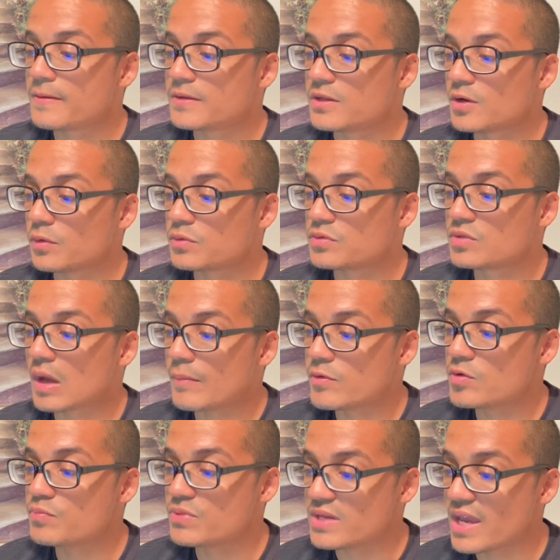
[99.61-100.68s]
you know,
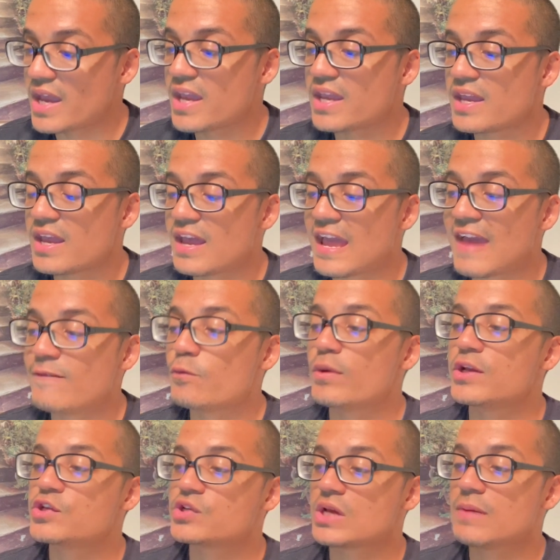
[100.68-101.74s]
WBA
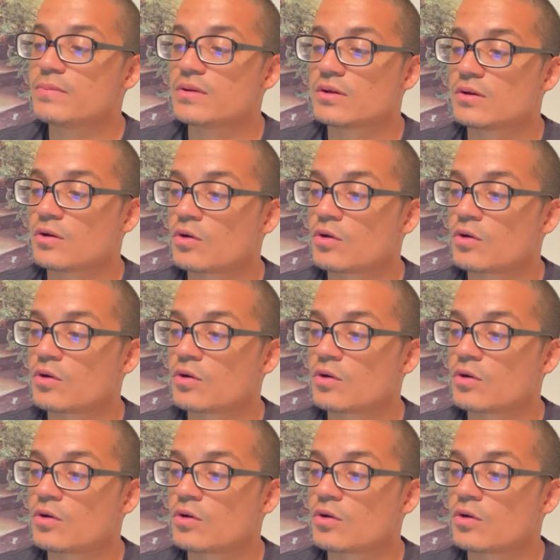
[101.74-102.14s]
heavyweight champion.